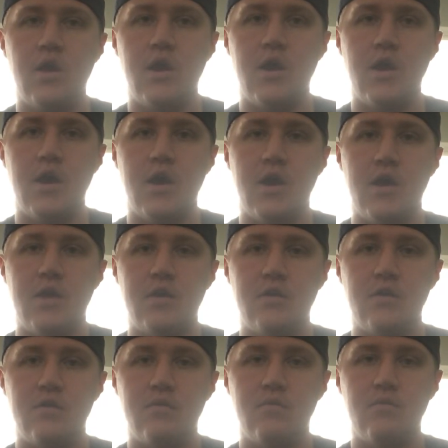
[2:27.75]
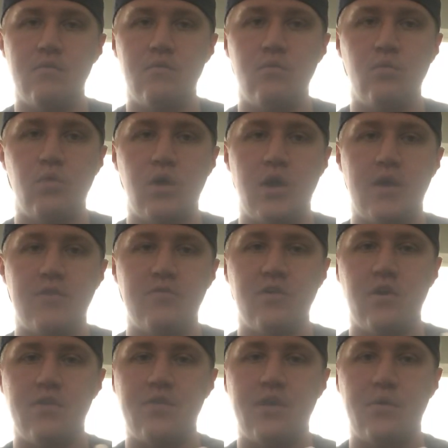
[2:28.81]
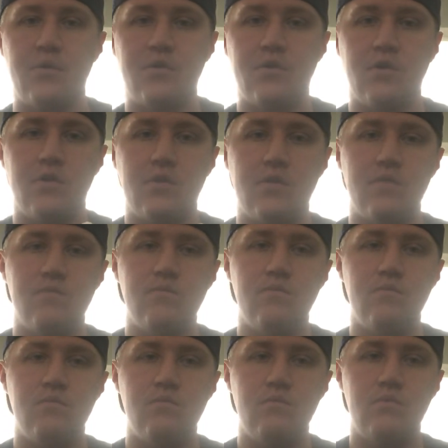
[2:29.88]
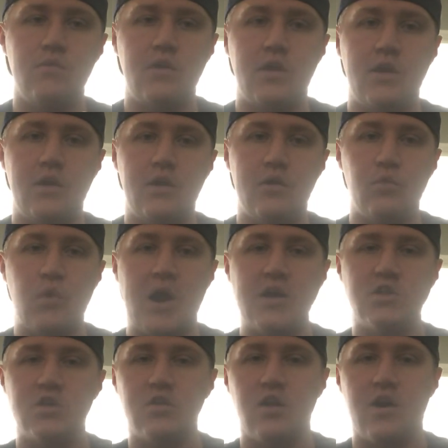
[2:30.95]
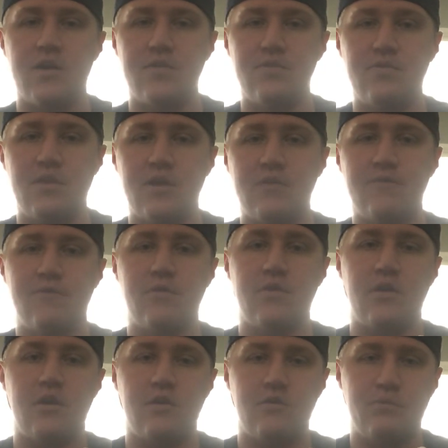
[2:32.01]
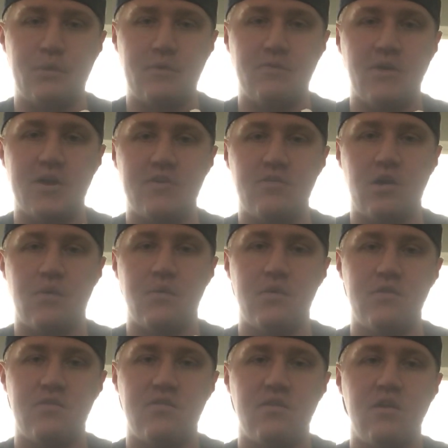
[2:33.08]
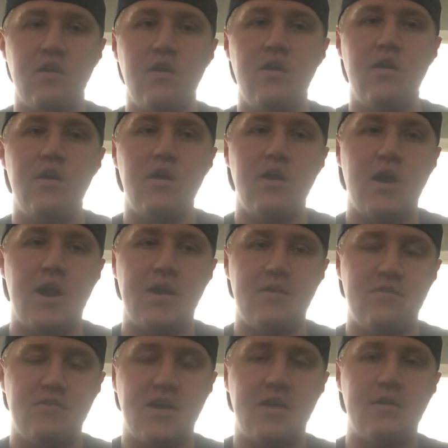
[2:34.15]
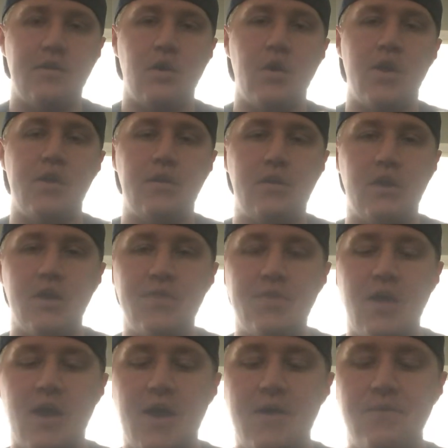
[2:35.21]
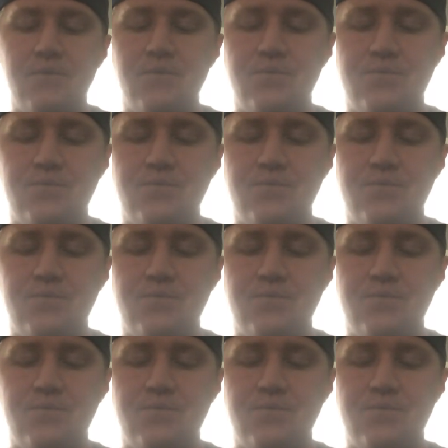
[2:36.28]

and when I saw that they were doing the ratchet lock thing for the Speedflex helmets, I decided to go ahead and get that.